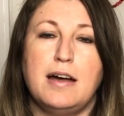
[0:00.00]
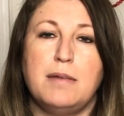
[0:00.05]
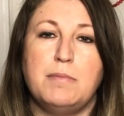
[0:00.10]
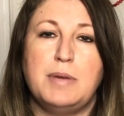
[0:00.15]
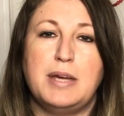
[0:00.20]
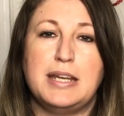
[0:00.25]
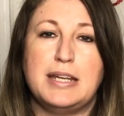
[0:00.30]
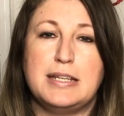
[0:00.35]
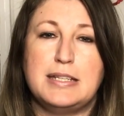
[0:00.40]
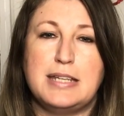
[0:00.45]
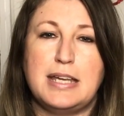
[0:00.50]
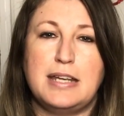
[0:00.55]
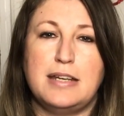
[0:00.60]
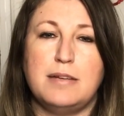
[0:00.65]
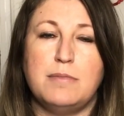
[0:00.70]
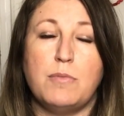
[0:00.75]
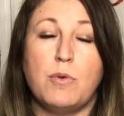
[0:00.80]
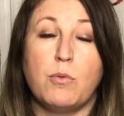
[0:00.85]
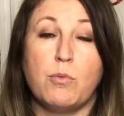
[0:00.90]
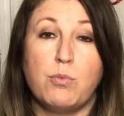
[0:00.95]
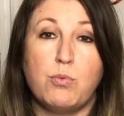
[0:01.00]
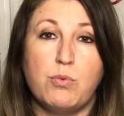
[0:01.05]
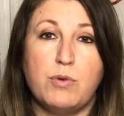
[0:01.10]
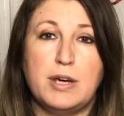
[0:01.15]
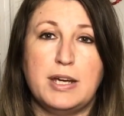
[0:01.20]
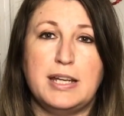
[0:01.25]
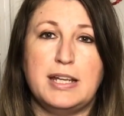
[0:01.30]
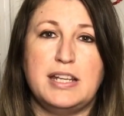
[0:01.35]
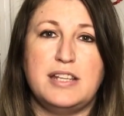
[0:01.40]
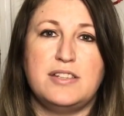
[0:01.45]
in a denim,
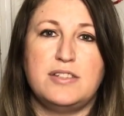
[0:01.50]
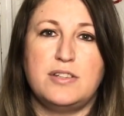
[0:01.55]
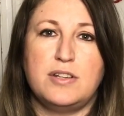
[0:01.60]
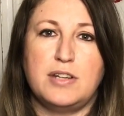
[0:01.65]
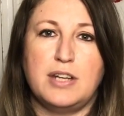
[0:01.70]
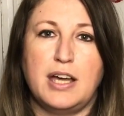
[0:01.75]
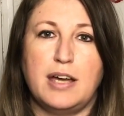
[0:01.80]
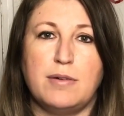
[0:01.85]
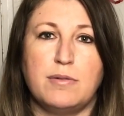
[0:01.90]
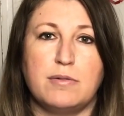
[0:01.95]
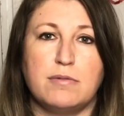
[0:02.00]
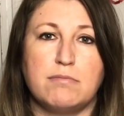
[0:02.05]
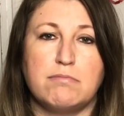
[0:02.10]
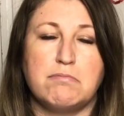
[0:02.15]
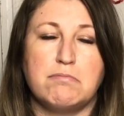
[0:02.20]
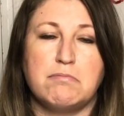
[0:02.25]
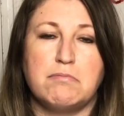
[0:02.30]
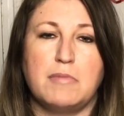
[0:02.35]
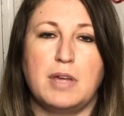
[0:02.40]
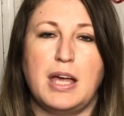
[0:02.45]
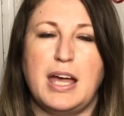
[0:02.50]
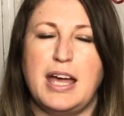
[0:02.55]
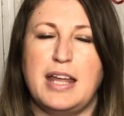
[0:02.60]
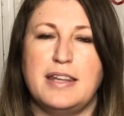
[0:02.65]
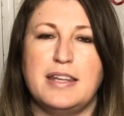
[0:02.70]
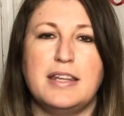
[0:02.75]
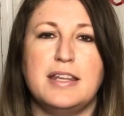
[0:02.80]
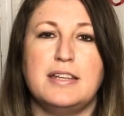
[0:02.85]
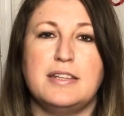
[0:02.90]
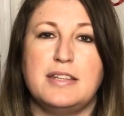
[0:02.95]
really stood out,
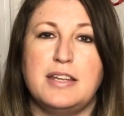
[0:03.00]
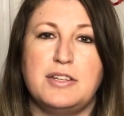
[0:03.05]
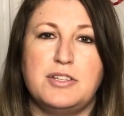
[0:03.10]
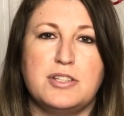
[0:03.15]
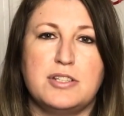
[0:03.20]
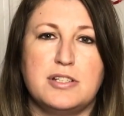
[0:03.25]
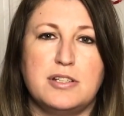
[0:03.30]
and they just